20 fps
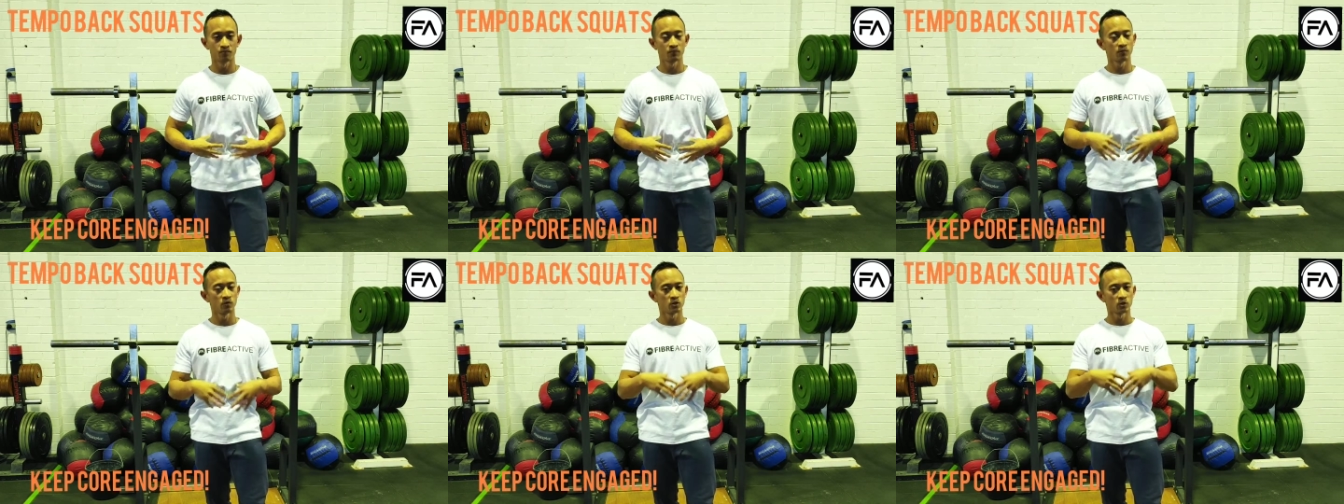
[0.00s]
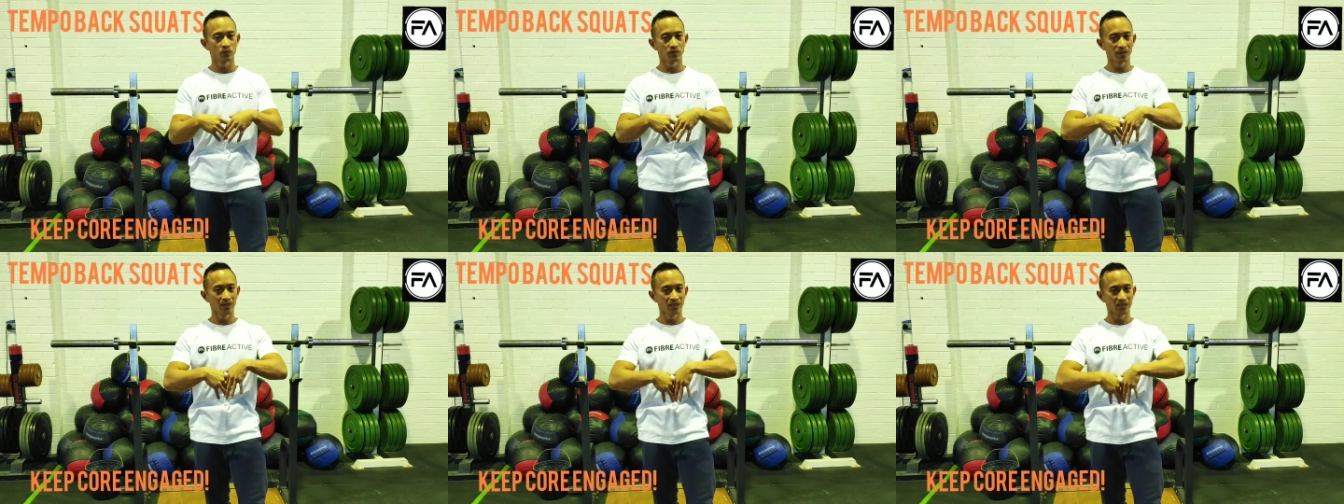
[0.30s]

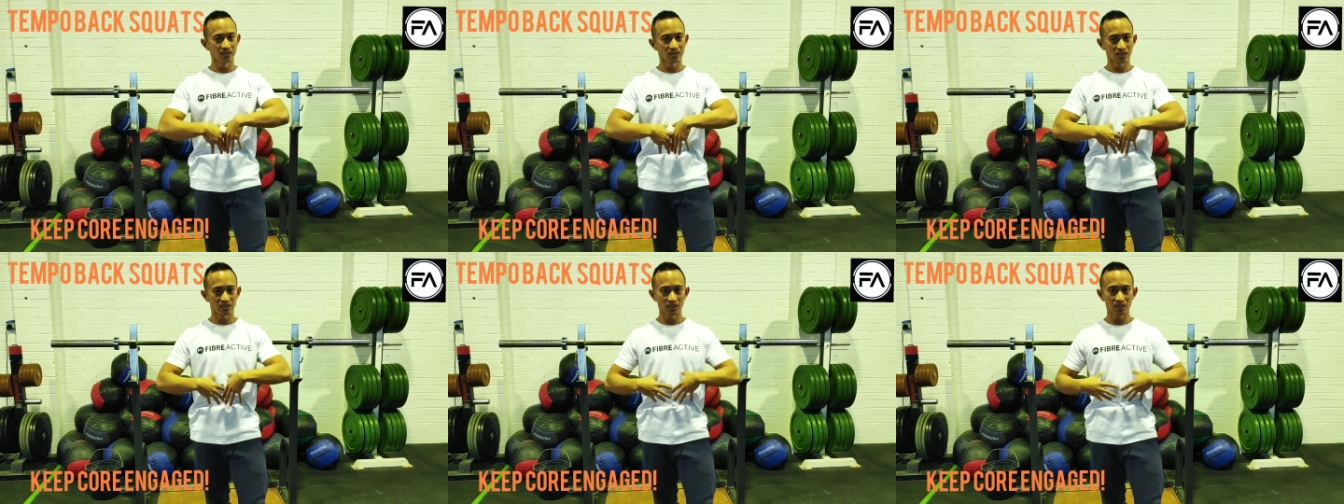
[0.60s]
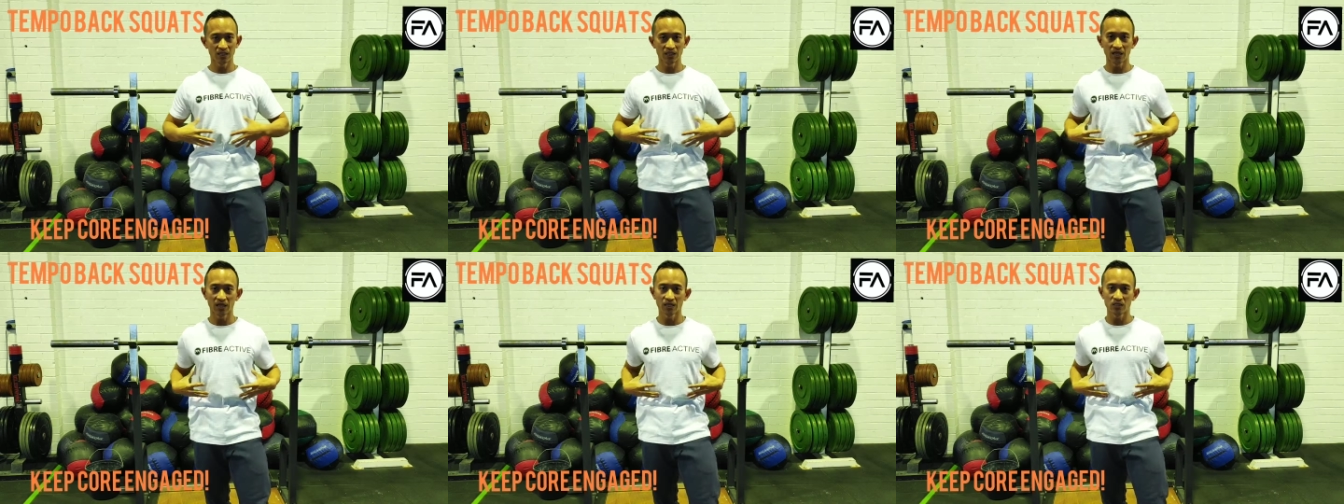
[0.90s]
which means
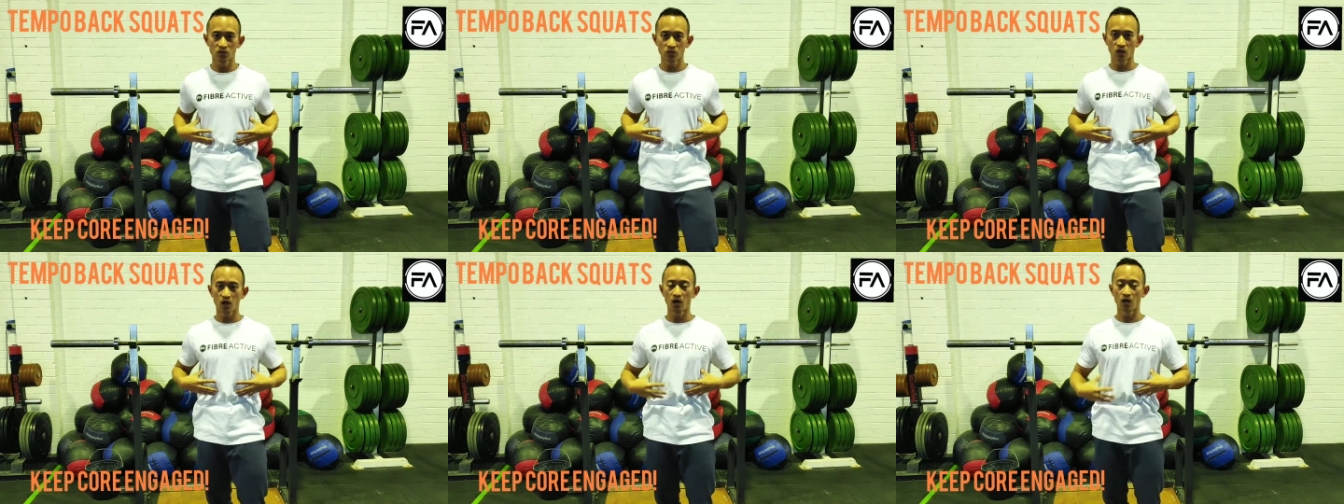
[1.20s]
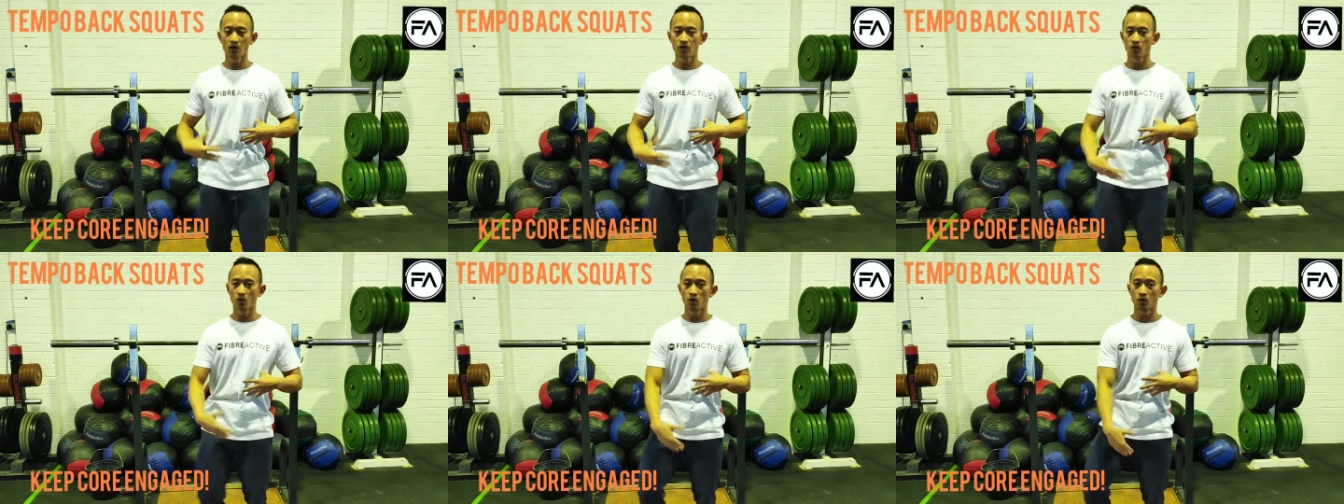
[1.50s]
TA's
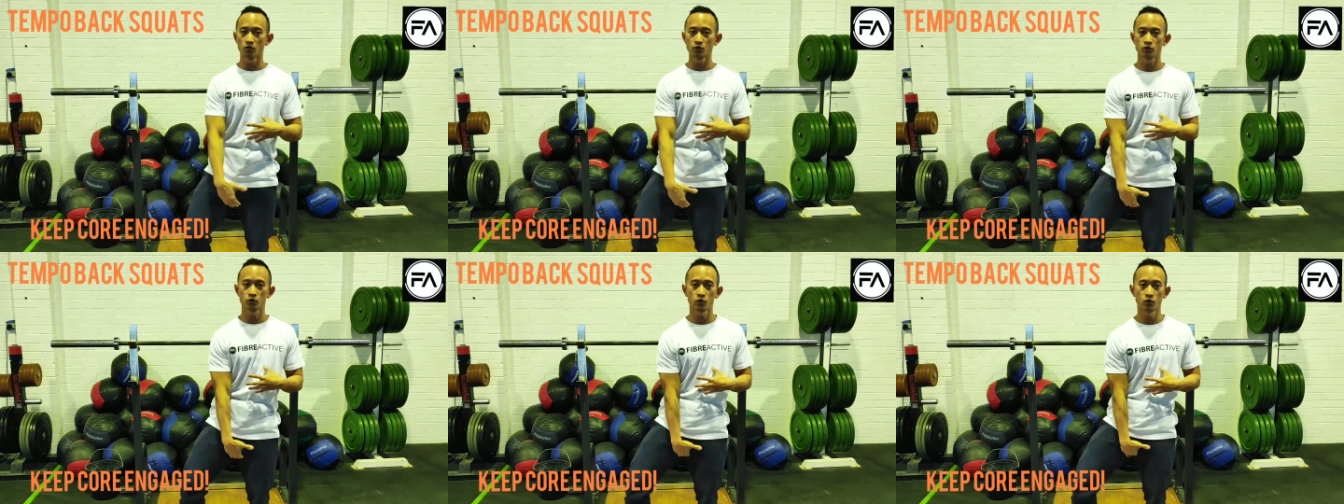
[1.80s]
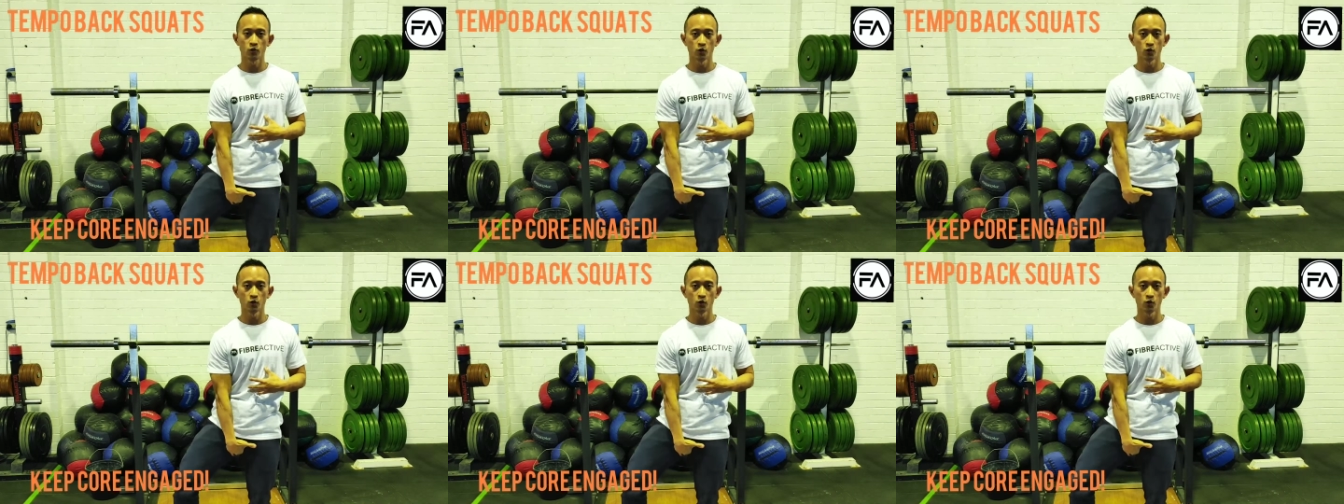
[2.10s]
on, also